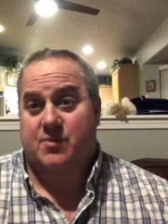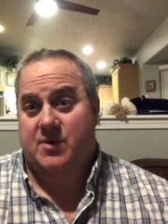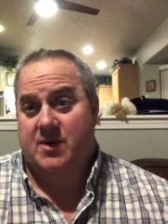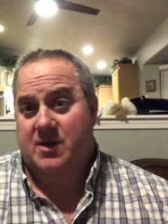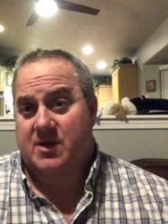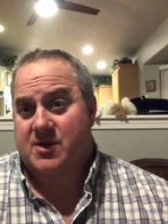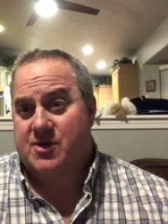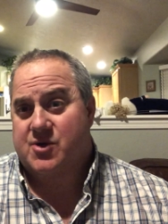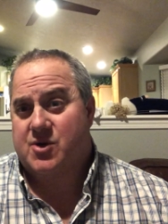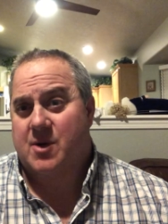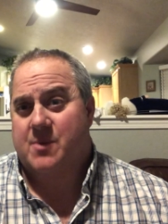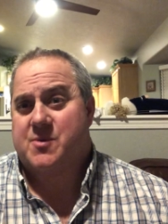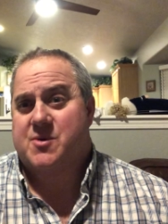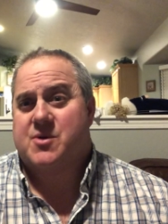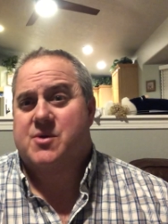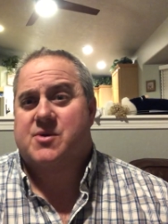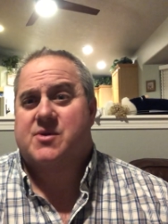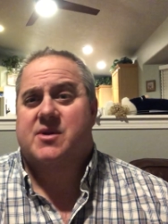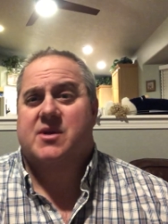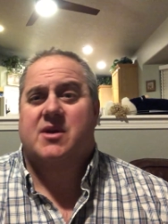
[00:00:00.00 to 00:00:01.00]
read the
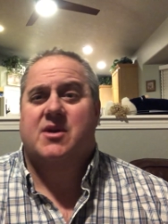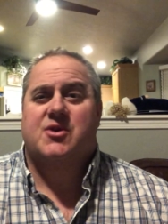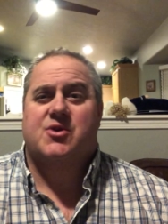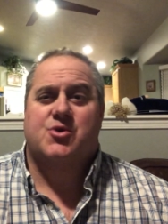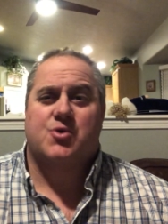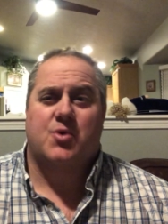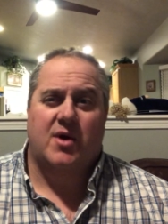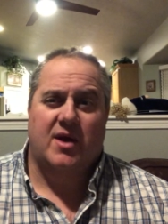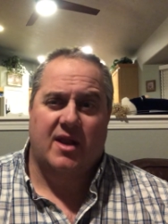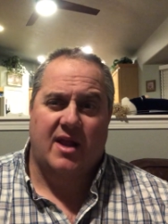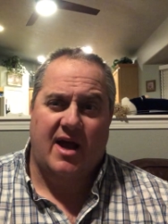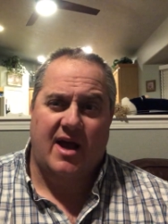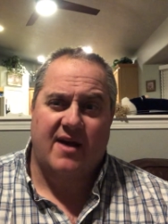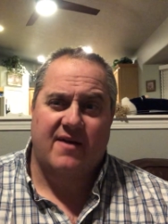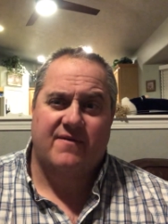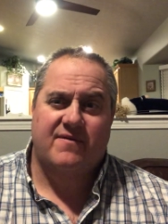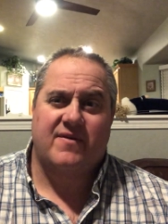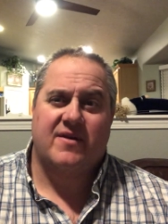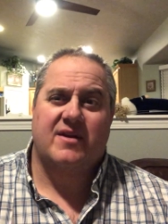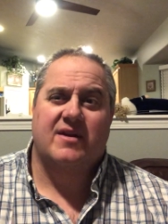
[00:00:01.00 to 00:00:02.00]
scriptures and enjoy
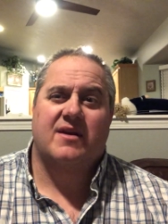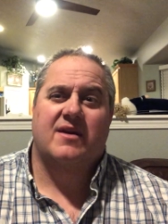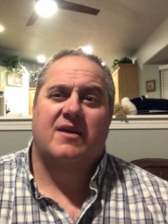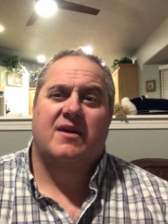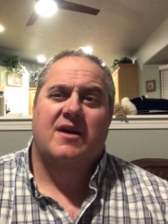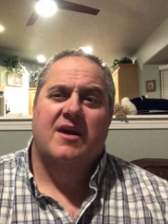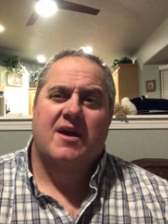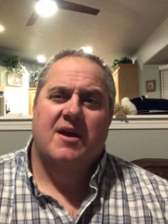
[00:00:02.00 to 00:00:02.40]
life and to